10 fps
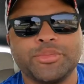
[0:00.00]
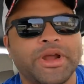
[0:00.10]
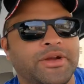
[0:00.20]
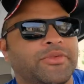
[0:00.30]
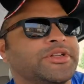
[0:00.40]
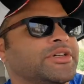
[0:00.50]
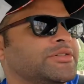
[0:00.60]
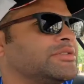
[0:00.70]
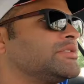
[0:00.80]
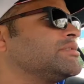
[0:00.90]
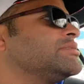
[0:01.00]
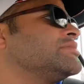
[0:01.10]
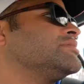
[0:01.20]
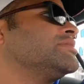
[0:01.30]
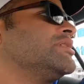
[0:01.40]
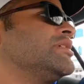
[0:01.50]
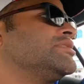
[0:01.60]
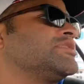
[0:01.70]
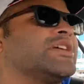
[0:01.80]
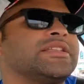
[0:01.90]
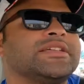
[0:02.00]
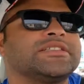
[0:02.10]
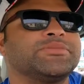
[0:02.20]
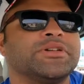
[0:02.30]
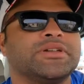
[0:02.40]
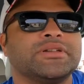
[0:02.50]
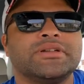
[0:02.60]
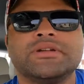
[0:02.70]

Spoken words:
pane windows, just like this, but